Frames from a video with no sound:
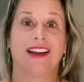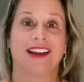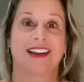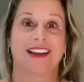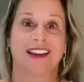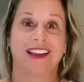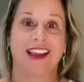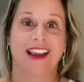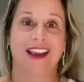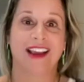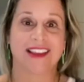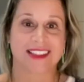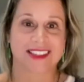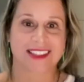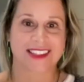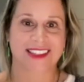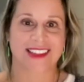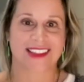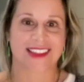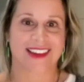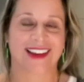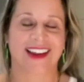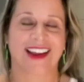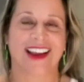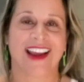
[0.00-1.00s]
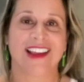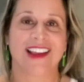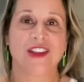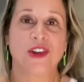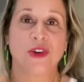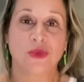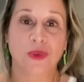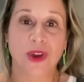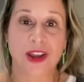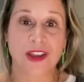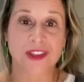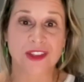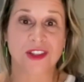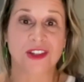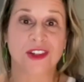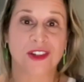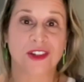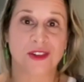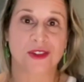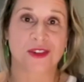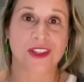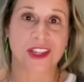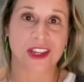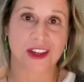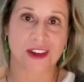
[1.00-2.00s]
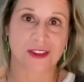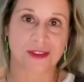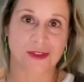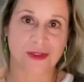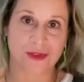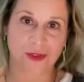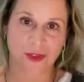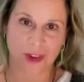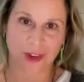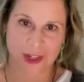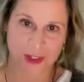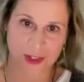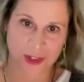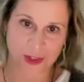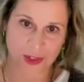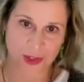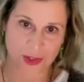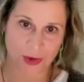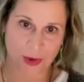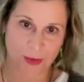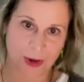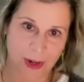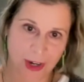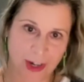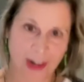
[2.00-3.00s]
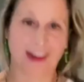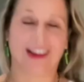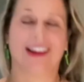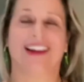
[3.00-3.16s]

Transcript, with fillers: Yes. And you'll rescue yourself, rescue swimmer.